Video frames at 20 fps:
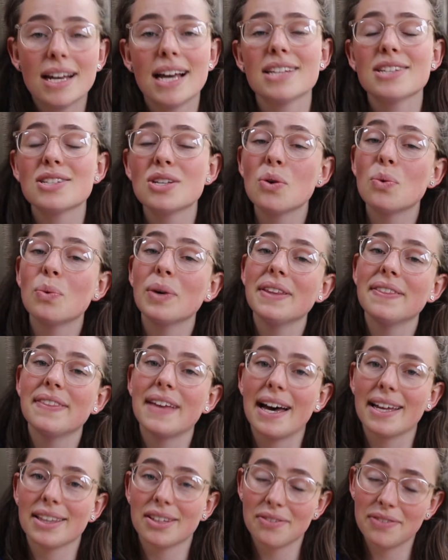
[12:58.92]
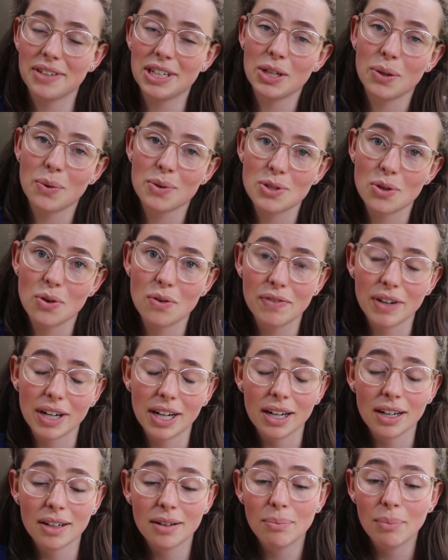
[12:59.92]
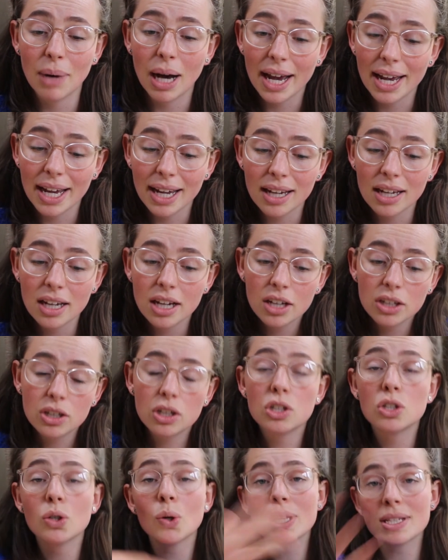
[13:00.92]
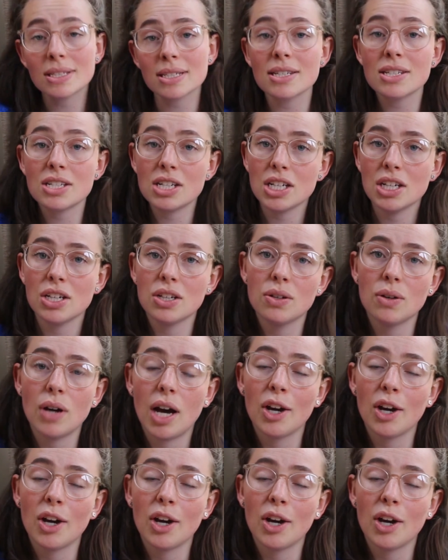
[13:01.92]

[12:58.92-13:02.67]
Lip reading: And so with that, the video is over. My condolences to you.